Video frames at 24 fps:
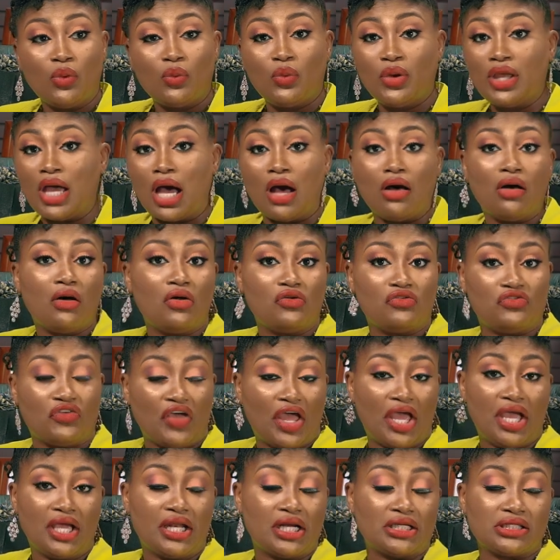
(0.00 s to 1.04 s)
We are all
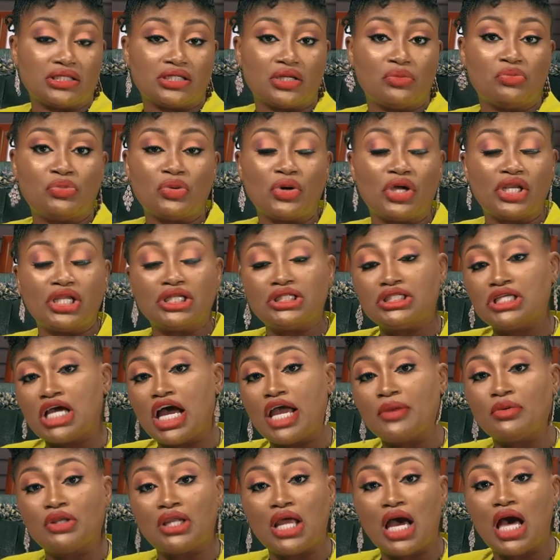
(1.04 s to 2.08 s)
vain at some point in
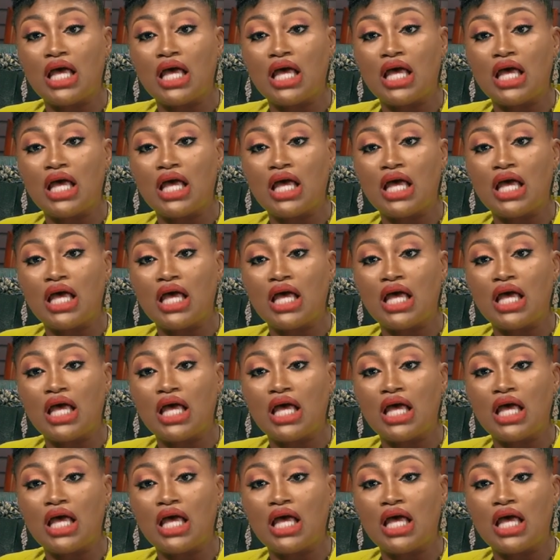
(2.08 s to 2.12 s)
time in